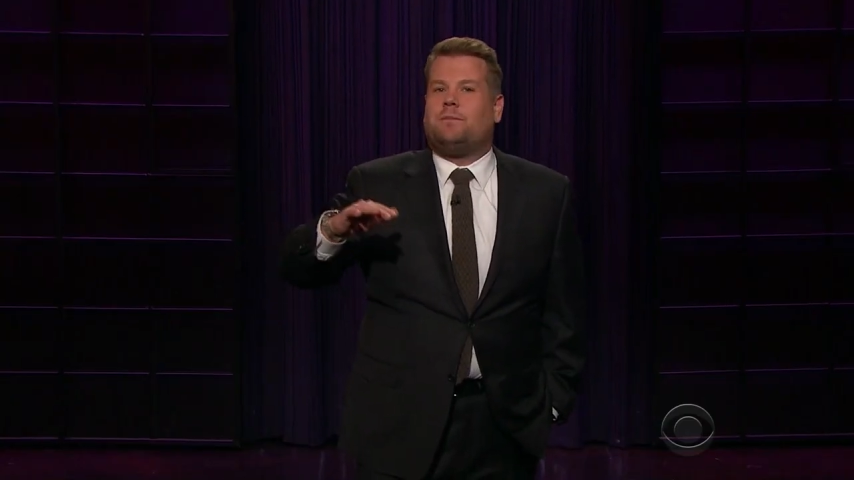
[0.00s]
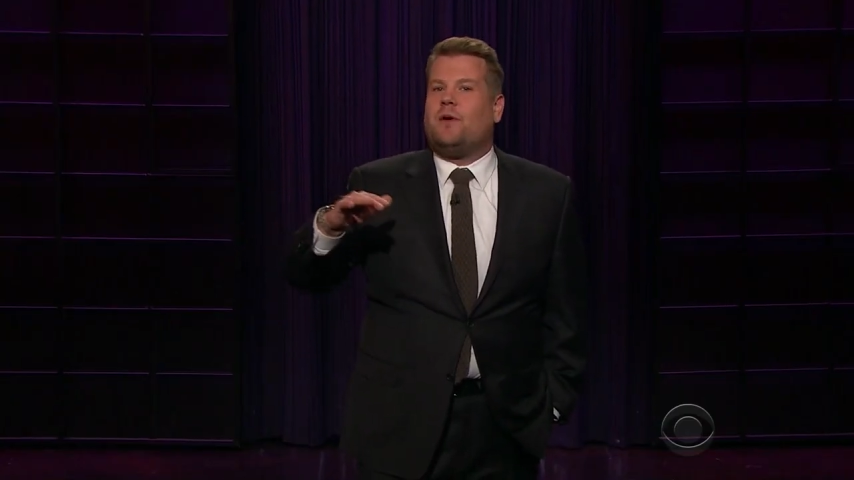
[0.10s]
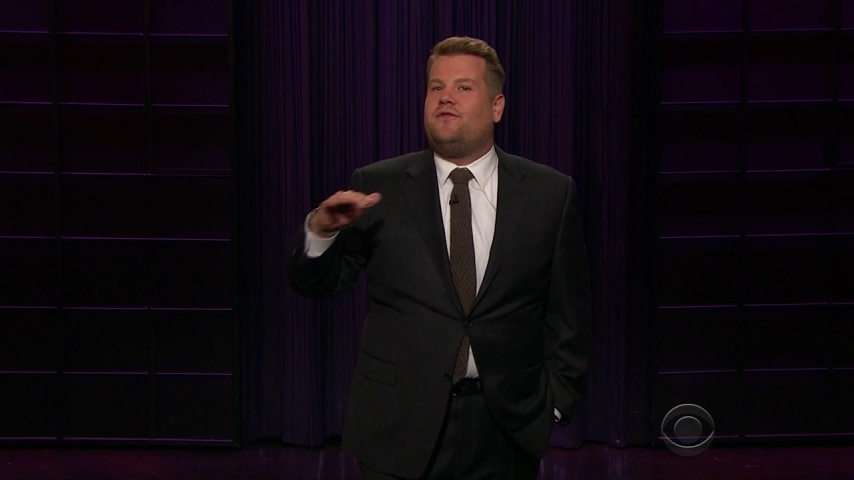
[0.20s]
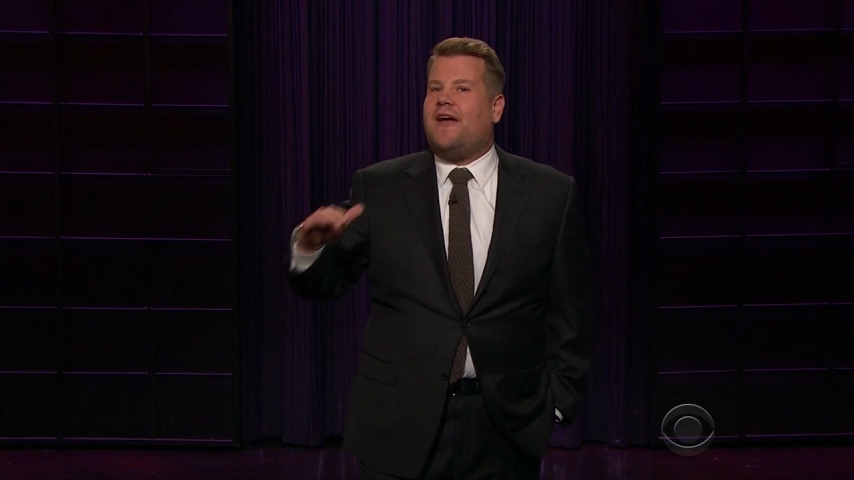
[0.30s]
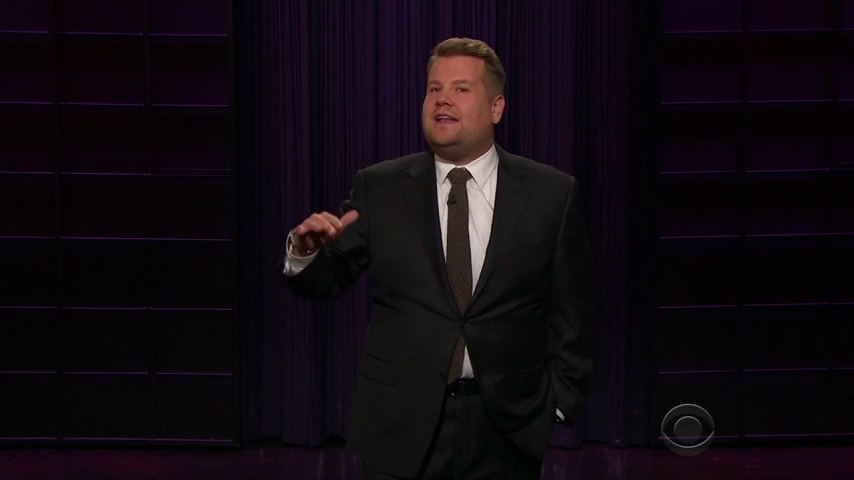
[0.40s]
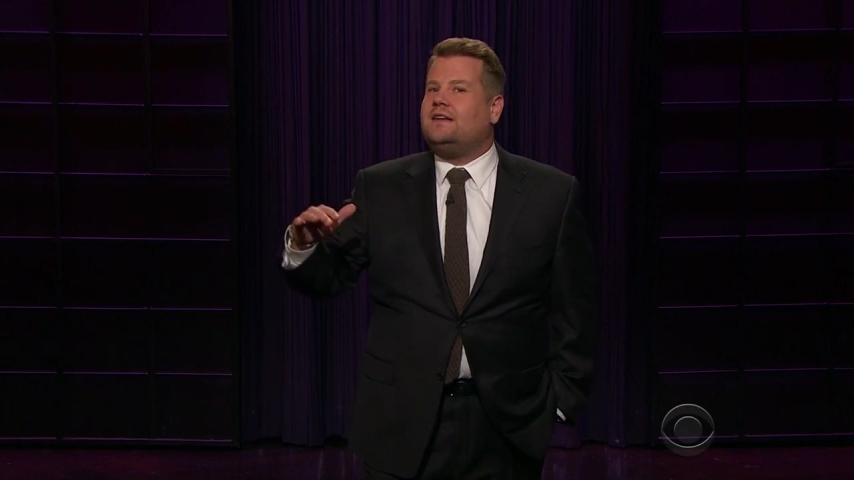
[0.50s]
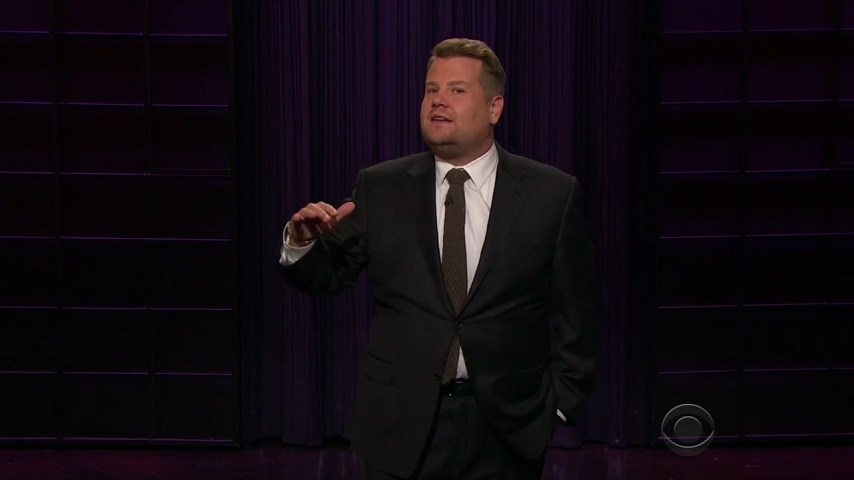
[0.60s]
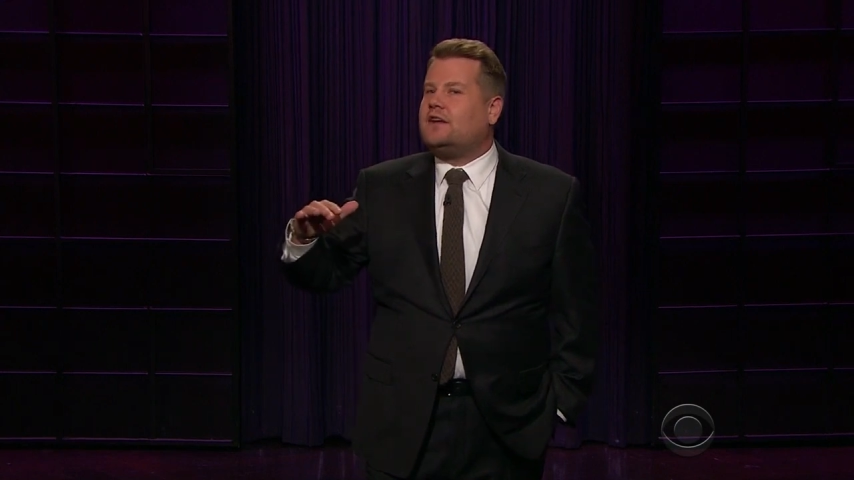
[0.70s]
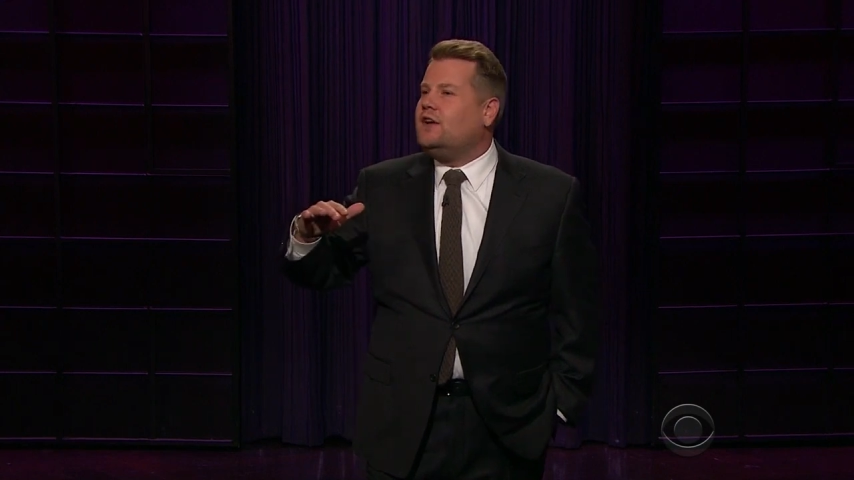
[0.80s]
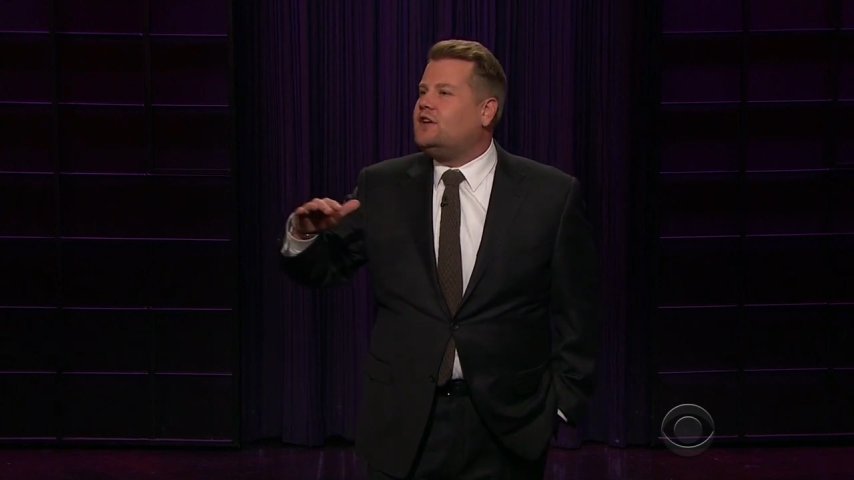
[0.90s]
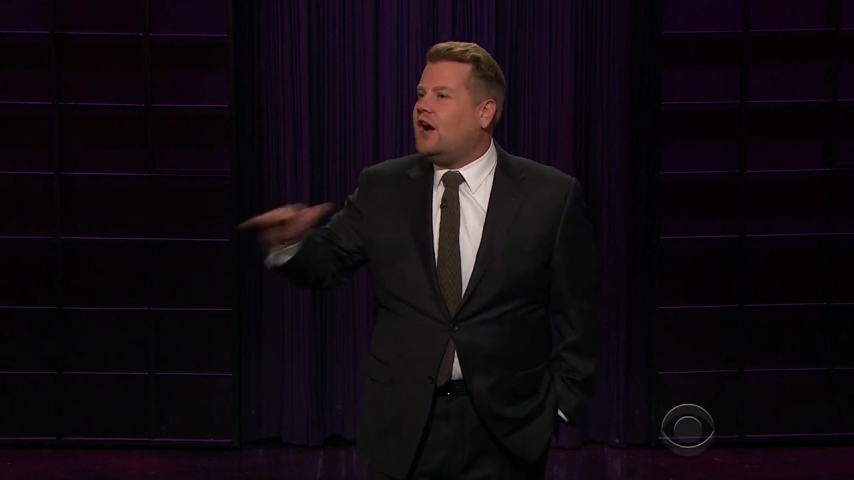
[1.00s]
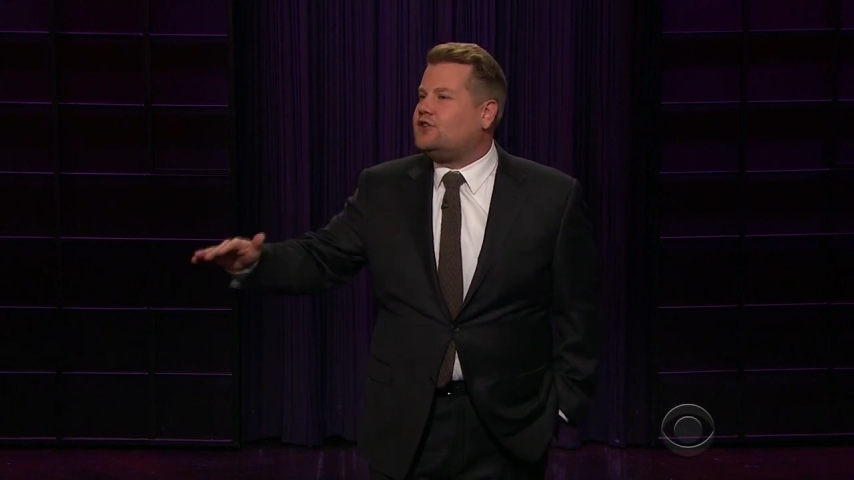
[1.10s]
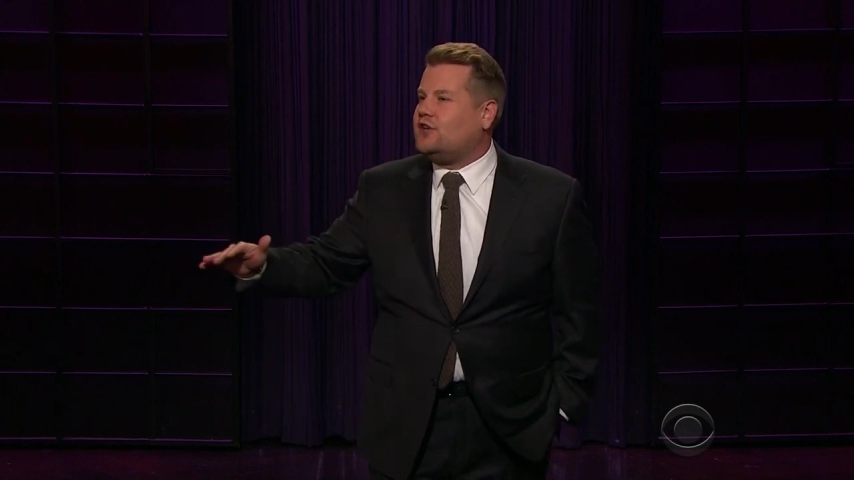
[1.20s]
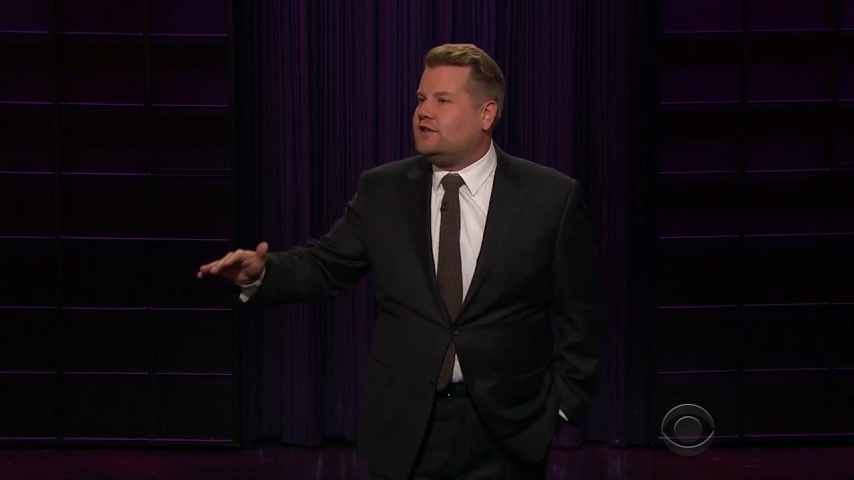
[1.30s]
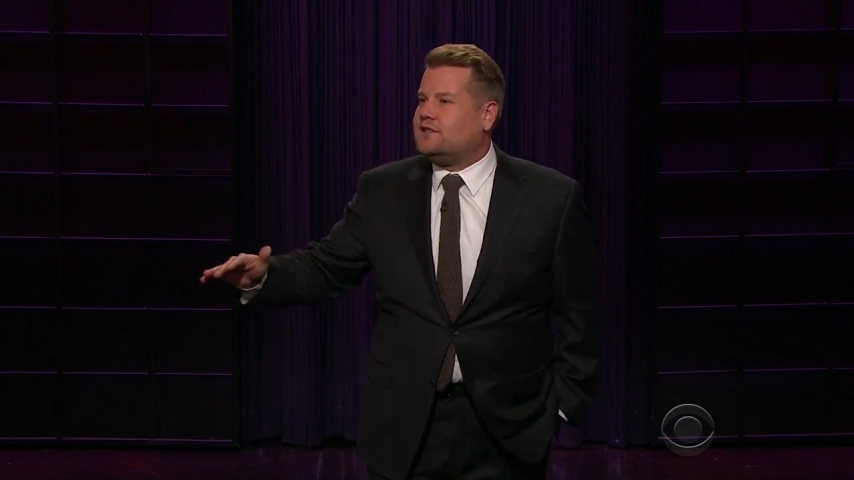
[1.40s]
prevent
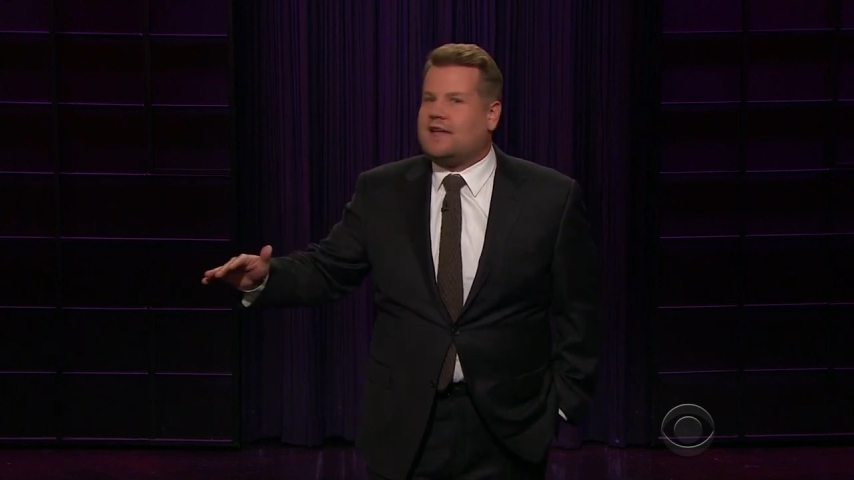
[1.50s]
concussions,